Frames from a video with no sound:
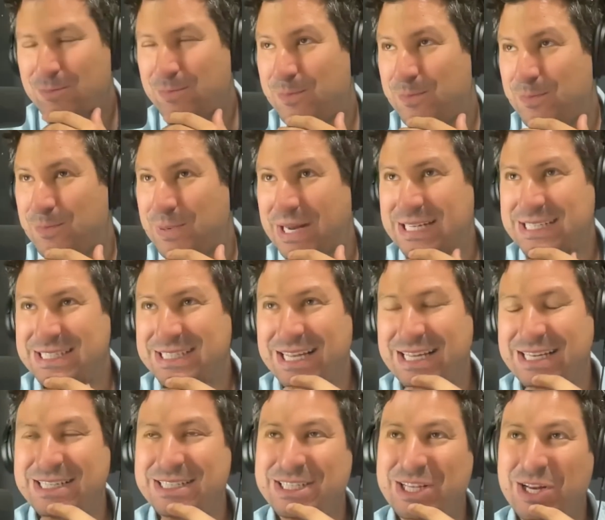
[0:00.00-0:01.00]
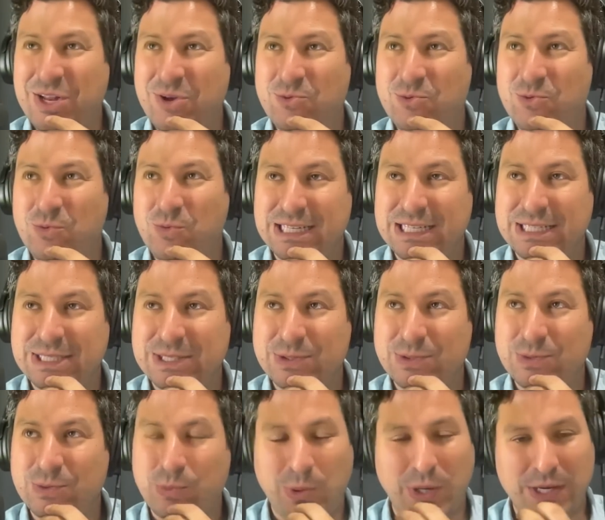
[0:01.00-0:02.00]
But I said,
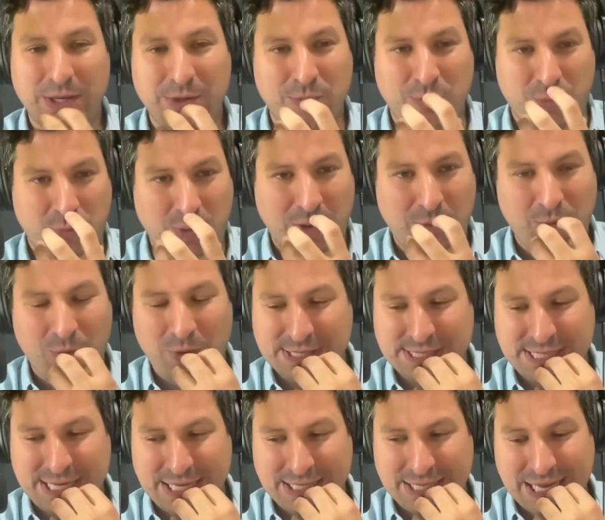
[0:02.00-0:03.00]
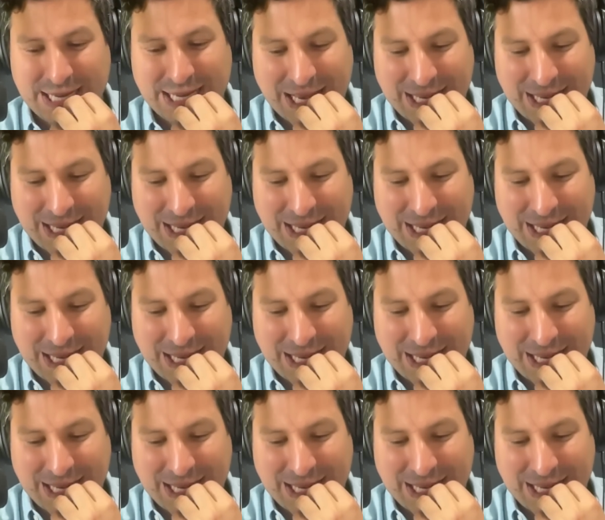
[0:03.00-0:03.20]
what was that like?